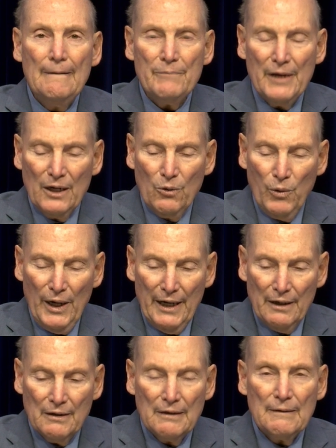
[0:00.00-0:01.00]
and
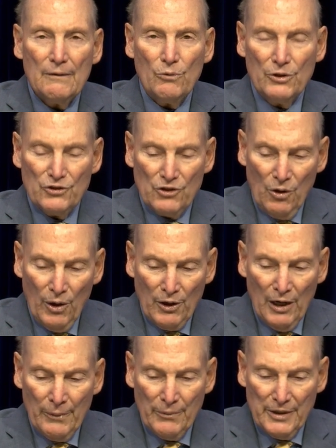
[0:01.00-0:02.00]
aware what's going
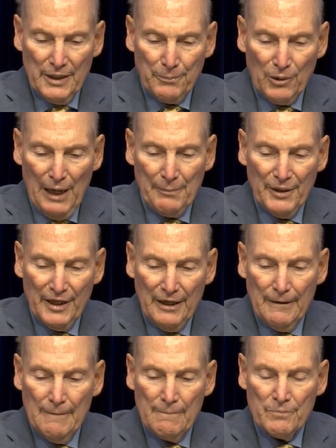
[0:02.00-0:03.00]
on with your property.
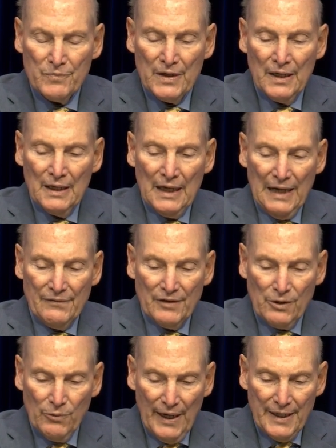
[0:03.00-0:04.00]
I have a
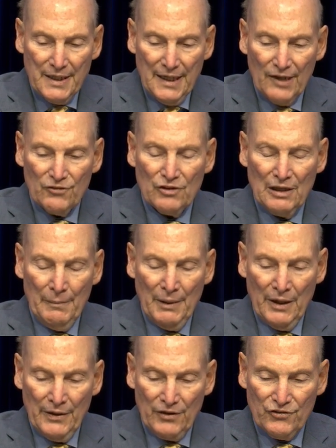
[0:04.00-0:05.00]
great guest coming
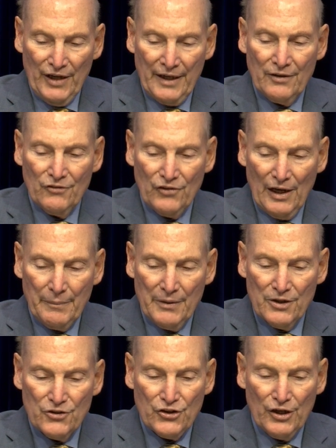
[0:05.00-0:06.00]
on the second segment
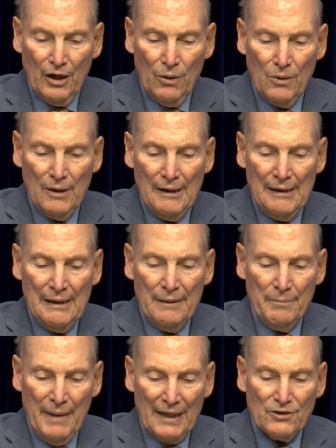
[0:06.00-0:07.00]
of the show,
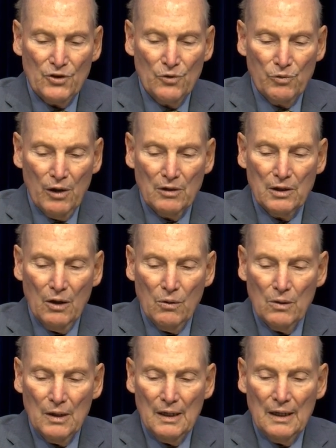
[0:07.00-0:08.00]
Matthew
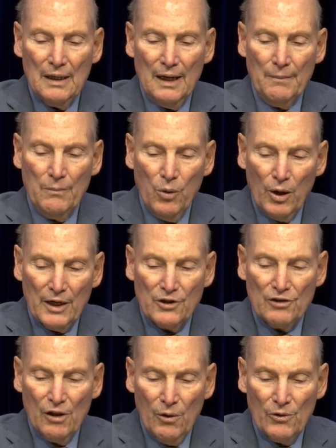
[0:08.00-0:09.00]
Rollo, a mortgage
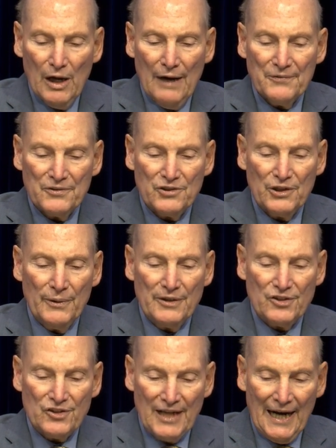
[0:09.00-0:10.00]
loan officer at
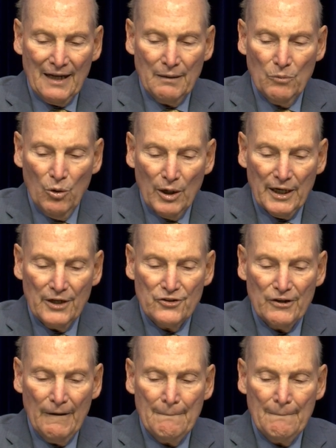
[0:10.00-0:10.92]
Style Mortgage.